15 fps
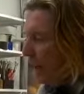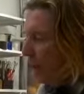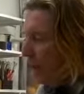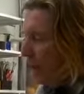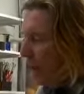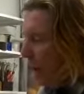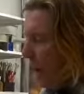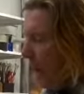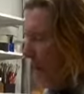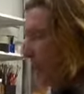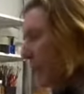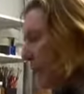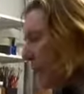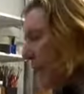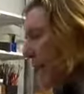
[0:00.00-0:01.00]
I've been kind of
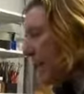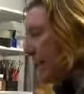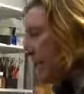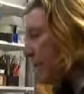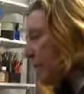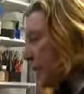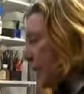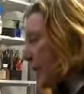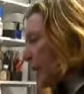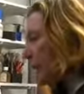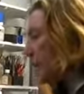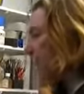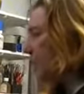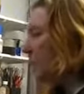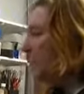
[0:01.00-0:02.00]
putting tattoos
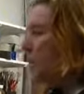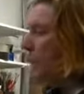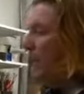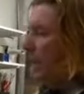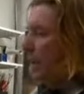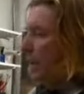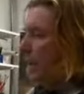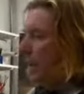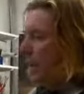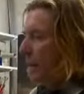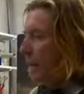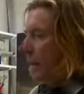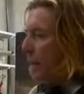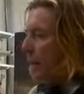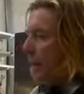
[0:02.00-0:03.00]
on them,
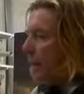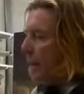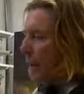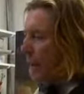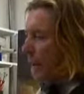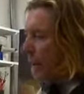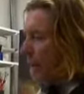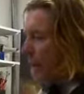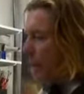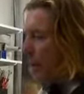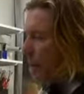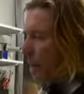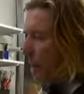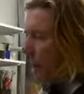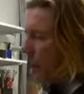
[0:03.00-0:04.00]
and
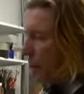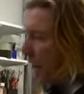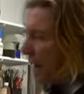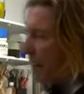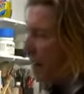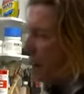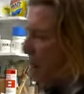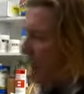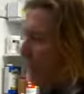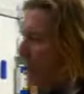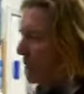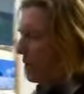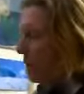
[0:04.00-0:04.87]
You know, back in the Maui and